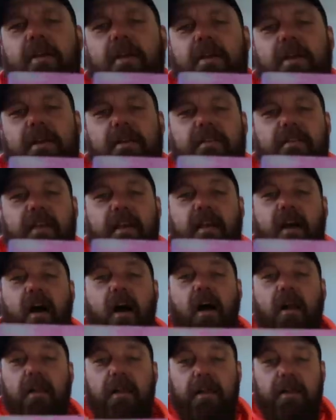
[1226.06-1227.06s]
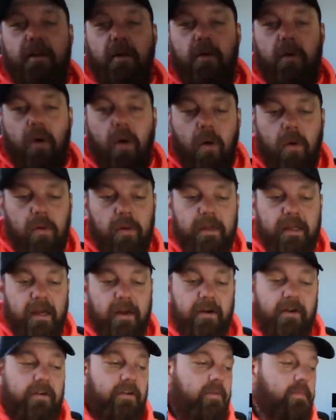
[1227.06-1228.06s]
that you can say holly or holy.
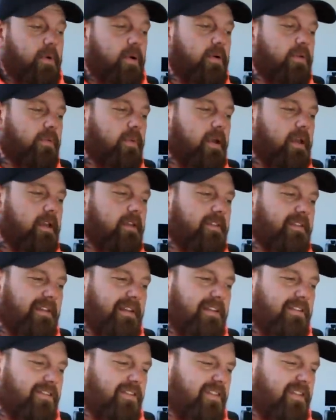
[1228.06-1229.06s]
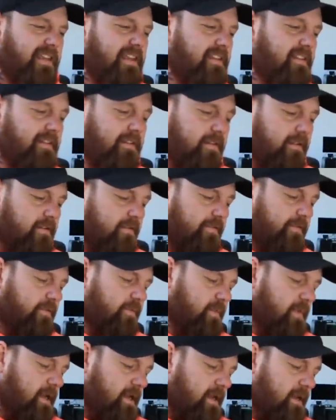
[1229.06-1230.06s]
I heard it both ways, and it's just easier
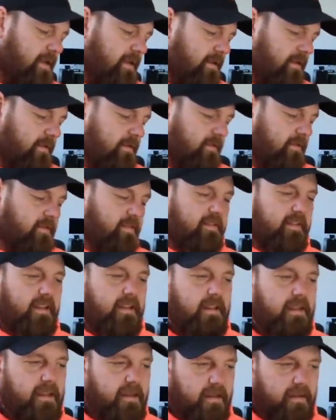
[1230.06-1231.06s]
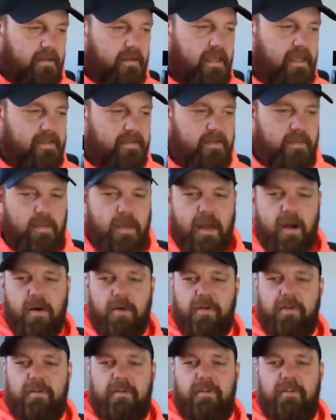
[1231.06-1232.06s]
for my silly, lazy
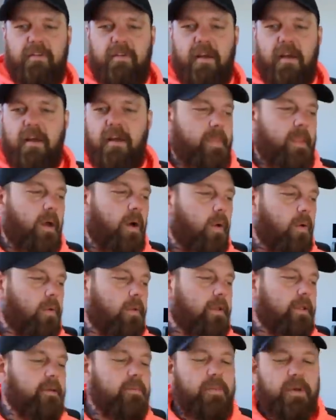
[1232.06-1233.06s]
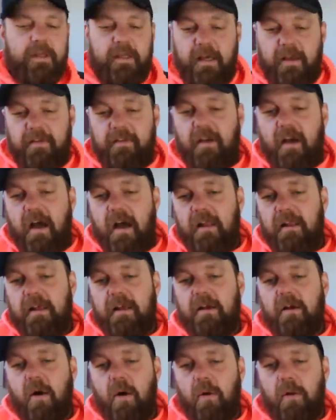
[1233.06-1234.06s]
mouth to say holy. But yes,
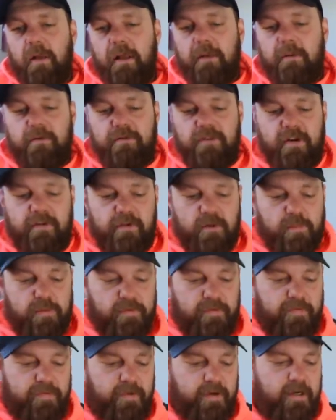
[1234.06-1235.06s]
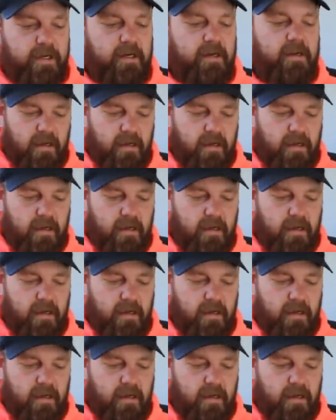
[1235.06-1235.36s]
holly, holy, whichever you prefer.